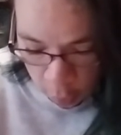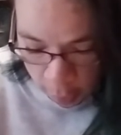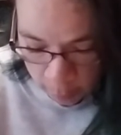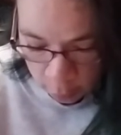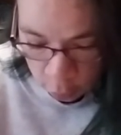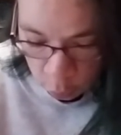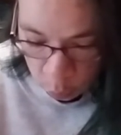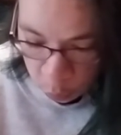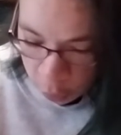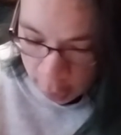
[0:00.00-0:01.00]
I'm
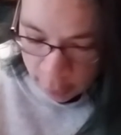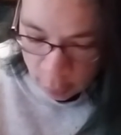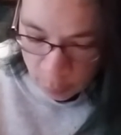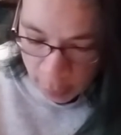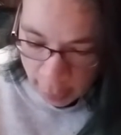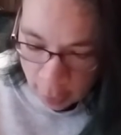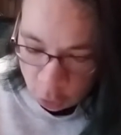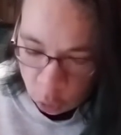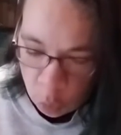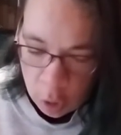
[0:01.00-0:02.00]
bringing this back
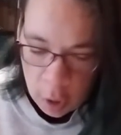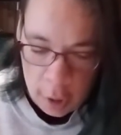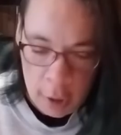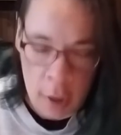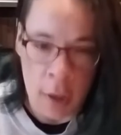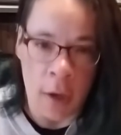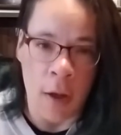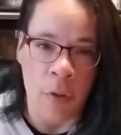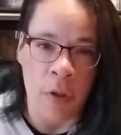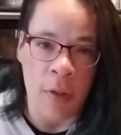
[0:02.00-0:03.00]
out to work on it.
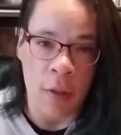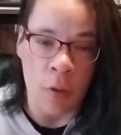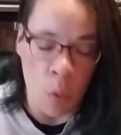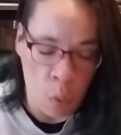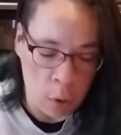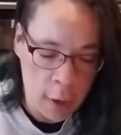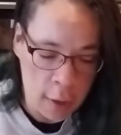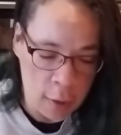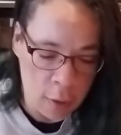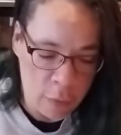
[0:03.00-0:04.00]
Now, this is old,
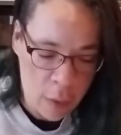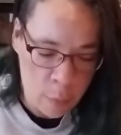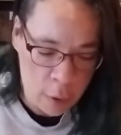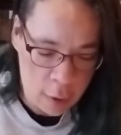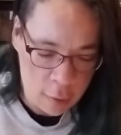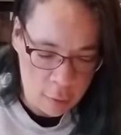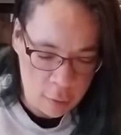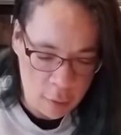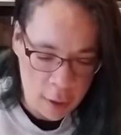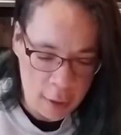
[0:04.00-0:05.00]
and the fabric is
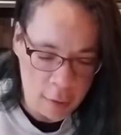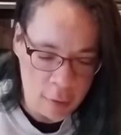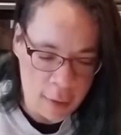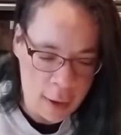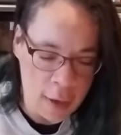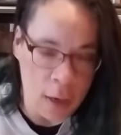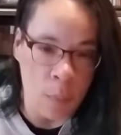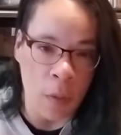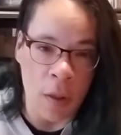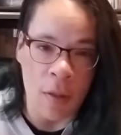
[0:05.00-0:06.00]
slightly stained
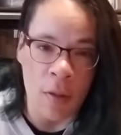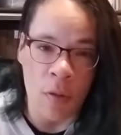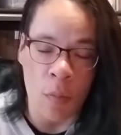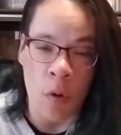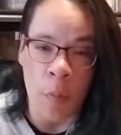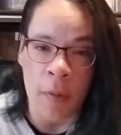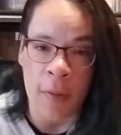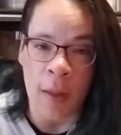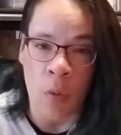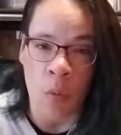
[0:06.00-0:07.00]
in places, so I'm hoping
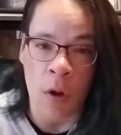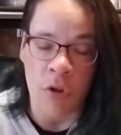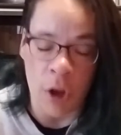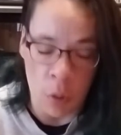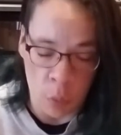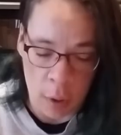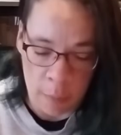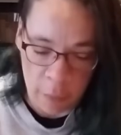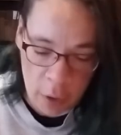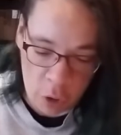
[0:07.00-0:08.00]
that that will wash out when
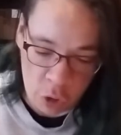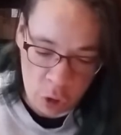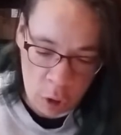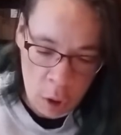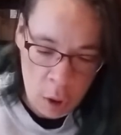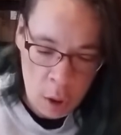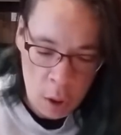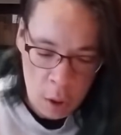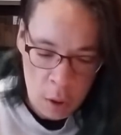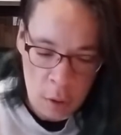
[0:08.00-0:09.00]
I'm finished.
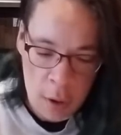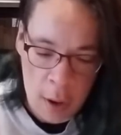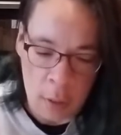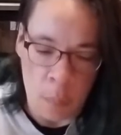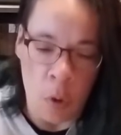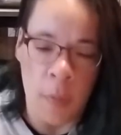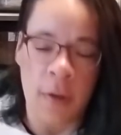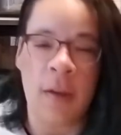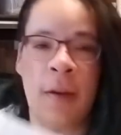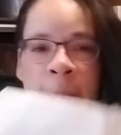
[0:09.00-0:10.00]
At the
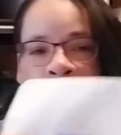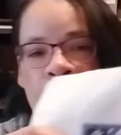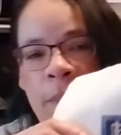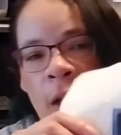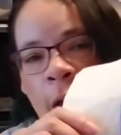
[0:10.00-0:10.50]
moment, I